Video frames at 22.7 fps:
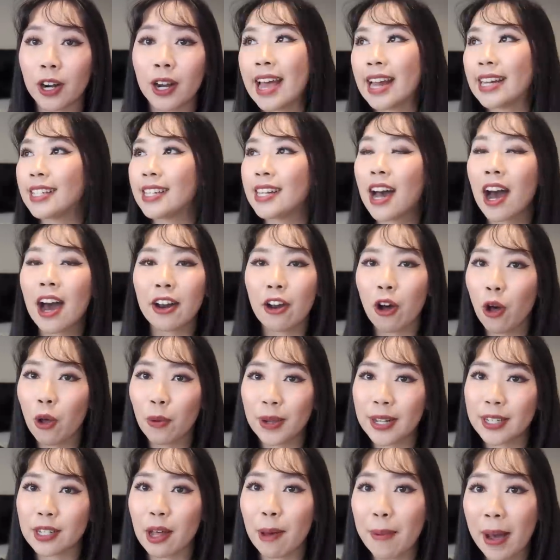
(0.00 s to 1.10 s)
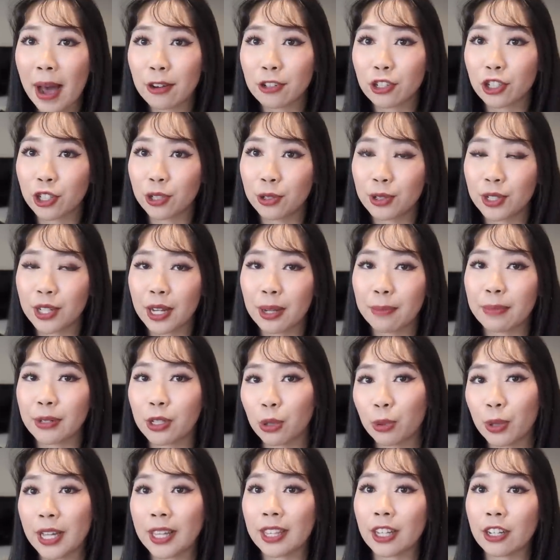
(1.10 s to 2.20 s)
It's not always about choosing
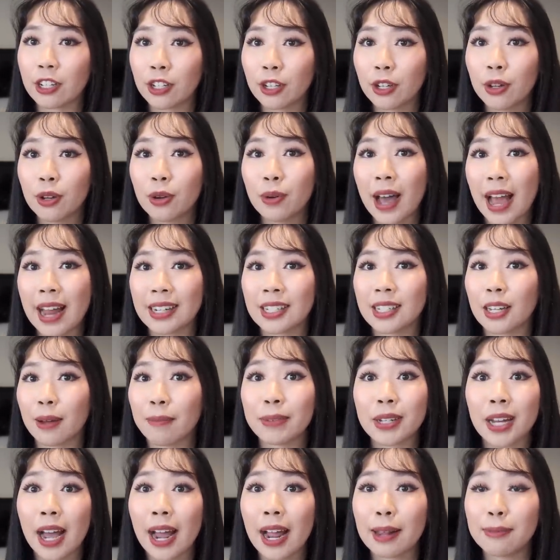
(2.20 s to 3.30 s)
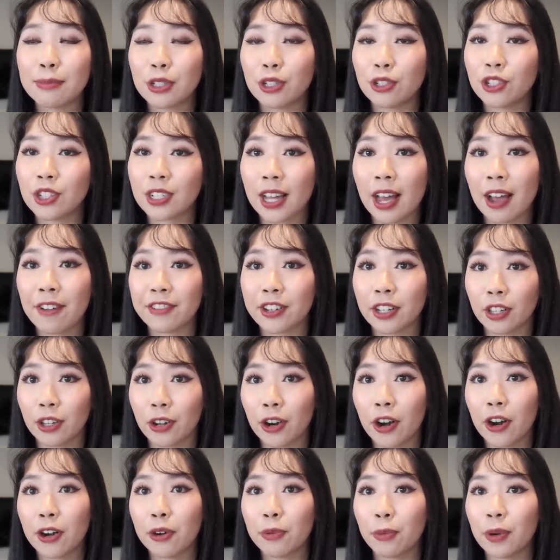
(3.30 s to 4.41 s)
between the two, and sometimes you just have to
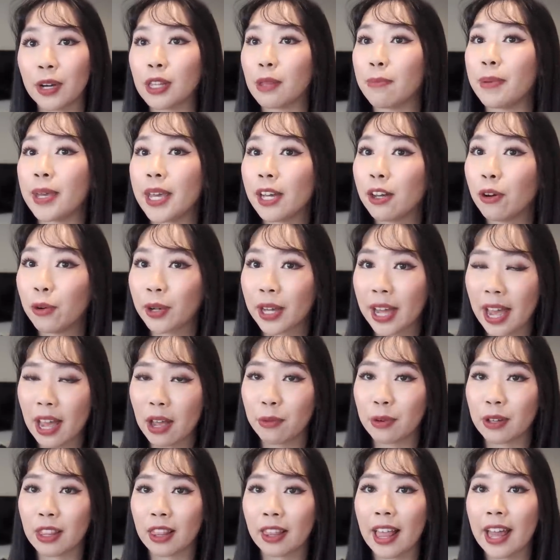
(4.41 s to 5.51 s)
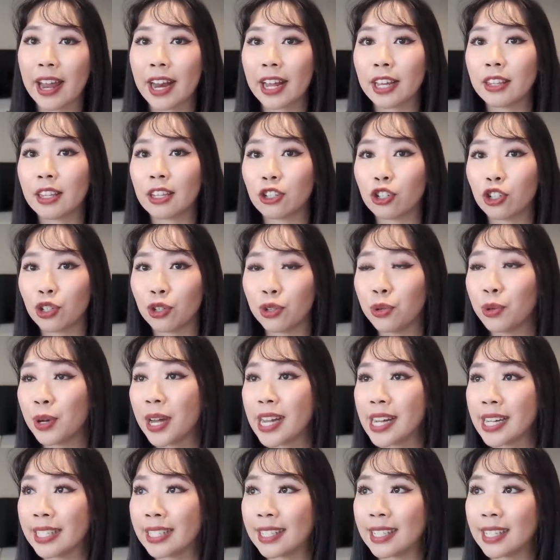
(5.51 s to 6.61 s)
learn with being okay with letting the two
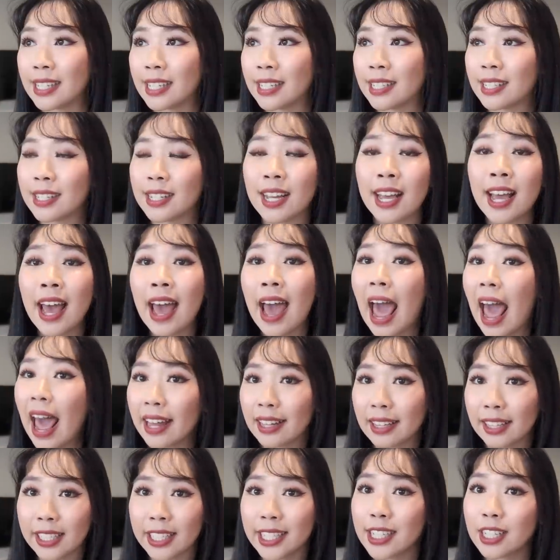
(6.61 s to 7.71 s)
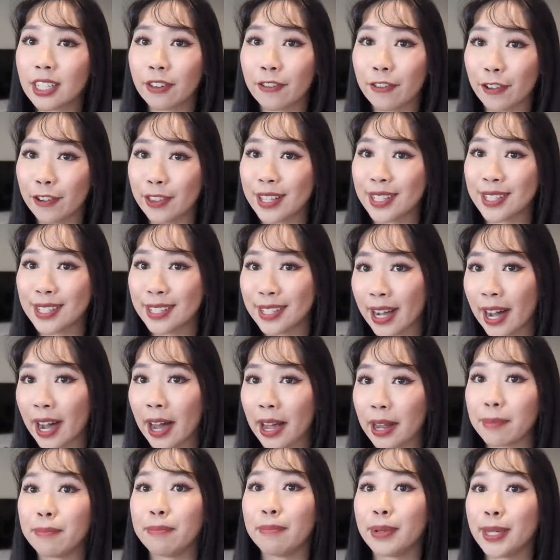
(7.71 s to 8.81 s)
exist, at least for this
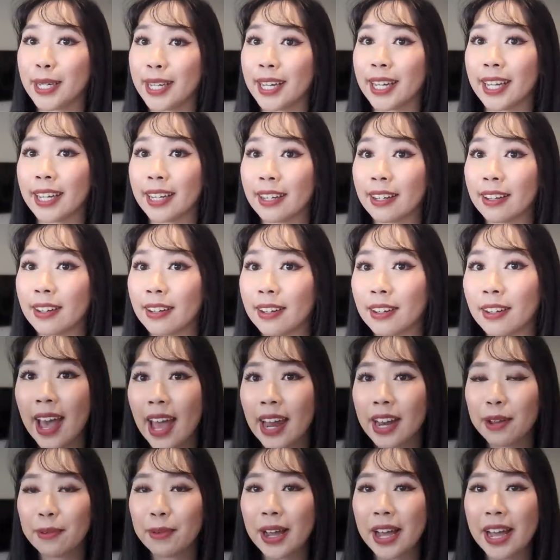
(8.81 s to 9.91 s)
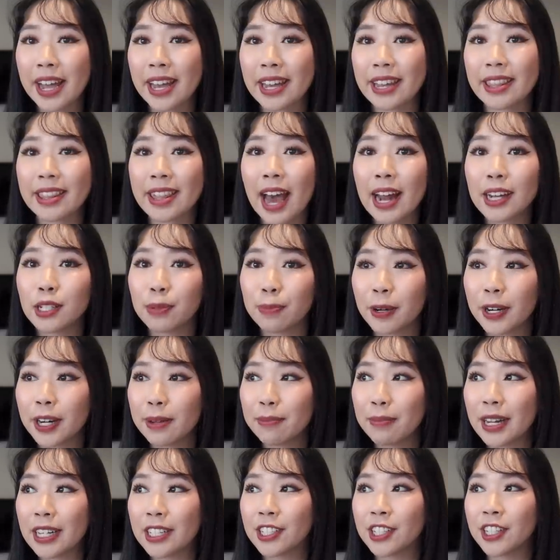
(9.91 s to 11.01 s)
time being. Anyway, that's pretty
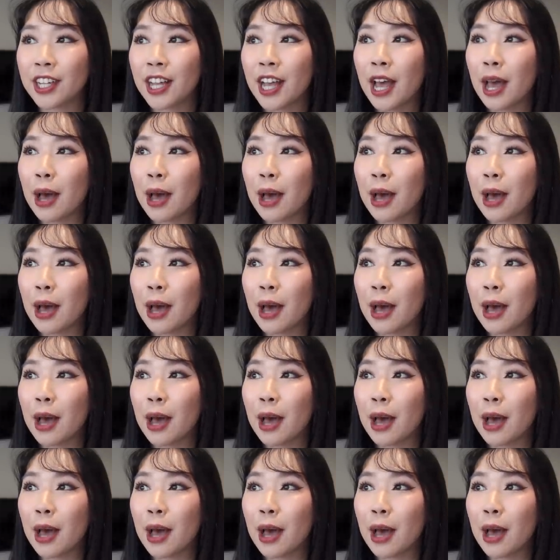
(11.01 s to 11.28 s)
much